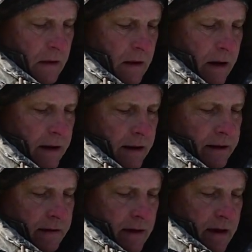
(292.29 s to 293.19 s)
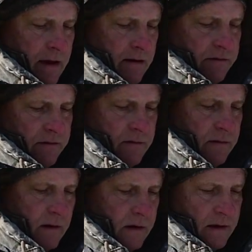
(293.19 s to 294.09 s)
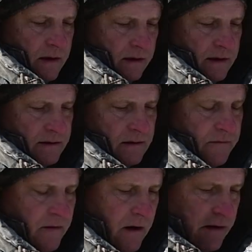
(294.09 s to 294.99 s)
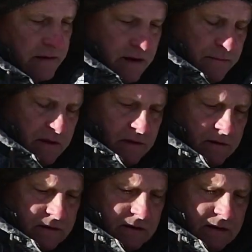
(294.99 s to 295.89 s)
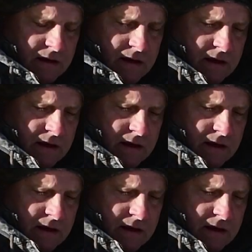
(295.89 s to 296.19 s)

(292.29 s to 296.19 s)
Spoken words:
I like to have, at least so far as I've been using it,